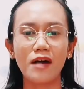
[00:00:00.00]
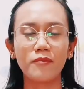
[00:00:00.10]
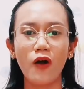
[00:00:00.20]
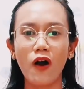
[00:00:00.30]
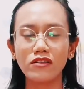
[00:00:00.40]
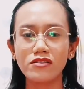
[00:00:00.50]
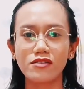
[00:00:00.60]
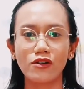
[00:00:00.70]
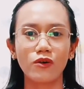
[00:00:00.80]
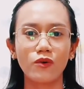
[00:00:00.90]

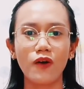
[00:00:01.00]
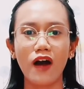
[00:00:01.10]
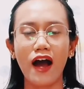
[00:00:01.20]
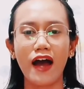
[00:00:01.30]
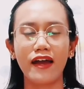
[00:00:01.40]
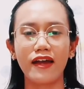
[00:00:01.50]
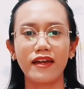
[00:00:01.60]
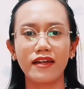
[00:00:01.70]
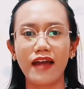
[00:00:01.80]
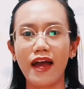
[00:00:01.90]
Also,
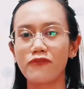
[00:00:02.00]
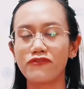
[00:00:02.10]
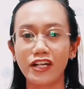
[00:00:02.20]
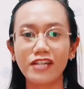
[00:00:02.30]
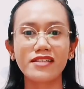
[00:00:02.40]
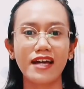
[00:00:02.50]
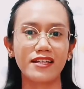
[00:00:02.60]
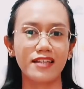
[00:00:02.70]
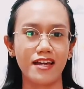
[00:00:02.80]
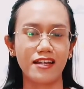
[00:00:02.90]
I am very
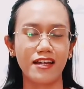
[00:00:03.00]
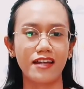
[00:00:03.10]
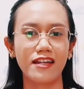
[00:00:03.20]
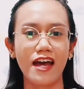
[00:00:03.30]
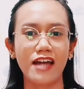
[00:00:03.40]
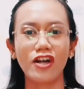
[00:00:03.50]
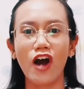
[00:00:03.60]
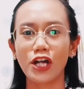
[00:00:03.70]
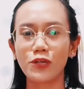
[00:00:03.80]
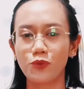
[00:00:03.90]
dedicated and
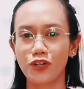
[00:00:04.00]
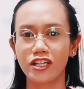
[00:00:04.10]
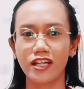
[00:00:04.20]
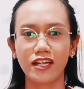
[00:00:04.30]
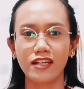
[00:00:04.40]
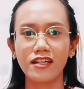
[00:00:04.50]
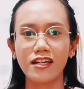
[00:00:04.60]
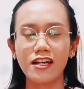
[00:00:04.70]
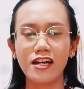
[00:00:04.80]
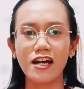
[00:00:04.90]
hardworking.
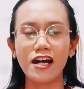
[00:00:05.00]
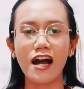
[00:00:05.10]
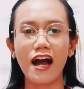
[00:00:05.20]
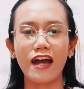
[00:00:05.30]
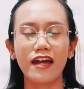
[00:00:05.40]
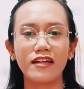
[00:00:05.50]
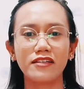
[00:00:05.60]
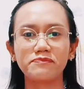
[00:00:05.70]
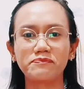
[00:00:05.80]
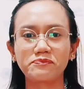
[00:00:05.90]

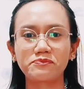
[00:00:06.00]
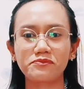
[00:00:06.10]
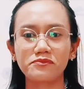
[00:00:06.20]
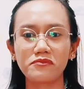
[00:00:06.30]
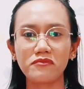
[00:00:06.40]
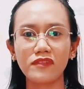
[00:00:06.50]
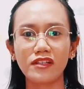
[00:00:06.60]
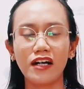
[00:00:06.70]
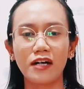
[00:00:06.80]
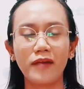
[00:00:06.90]
I
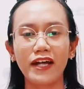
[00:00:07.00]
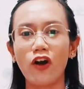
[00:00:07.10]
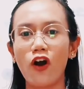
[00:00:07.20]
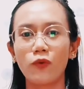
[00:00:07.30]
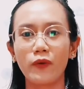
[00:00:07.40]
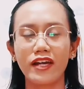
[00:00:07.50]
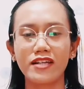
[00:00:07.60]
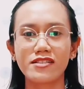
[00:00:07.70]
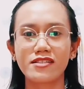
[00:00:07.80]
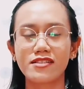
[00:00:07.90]

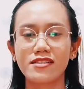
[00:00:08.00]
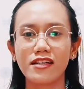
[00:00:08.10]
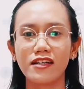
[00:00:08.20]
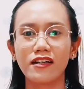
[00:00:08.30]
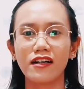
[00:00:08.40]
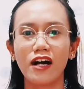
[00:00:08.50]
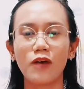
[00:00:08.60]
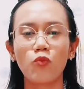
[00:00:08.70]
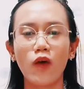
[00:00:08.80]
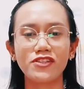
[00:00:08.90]
always
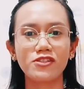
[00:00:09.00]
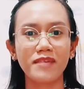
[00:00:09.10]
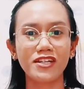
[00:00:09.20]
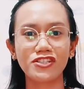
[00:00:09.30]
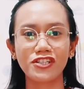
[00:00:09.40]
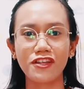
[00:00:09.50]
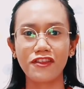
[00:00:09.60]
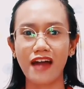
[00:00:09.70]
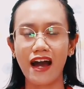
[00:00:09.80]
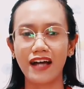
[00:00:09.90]
want to make sure
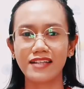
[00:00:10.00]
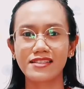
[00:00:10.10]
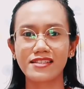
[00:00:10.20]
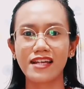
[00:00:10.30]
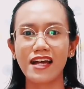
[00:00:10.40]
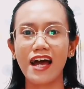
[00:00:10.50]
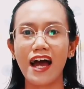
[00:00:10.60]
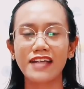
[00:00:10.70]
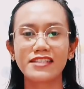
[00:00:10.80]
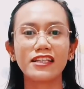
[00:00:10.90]
that
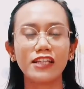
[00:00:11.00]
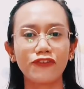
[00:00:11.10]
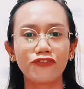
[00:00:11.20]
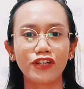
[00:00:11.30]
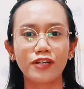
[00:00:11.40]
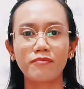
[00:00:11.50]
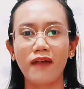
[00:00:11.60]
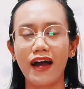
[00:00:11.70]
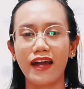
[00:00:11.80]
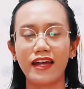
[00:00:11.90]
I deliver
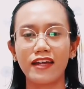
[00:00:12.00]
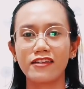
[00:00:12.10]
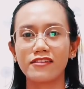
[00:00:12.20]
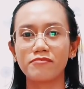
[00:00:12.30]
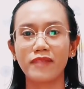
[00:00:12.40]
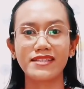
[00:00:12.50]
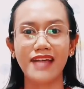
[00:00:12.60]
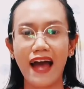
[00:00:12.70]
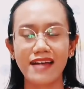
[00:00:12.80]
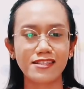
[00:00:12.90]
my
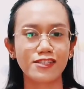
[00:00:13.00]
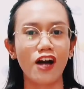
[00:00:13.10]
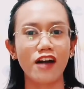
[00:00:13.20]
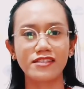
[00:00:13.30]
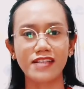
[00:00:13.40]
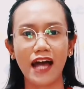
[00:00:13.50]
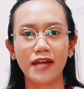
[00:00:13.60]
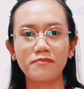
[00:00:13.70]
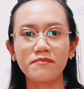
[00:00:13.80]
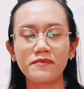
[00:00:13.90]
tasks on
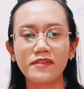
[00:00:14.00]
time.